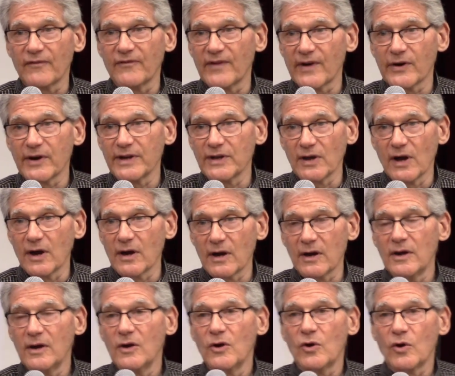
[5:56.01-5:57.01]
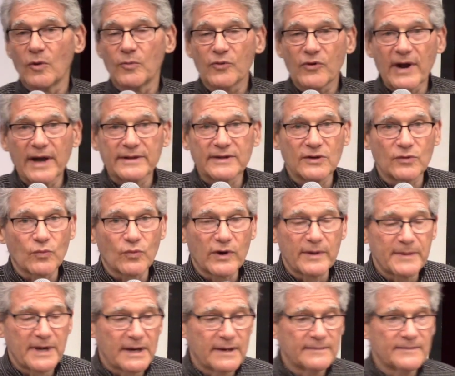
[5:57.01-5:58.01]
very young or pregnant
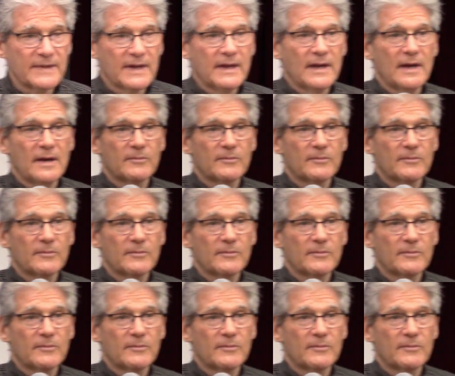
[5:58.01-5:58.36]
women.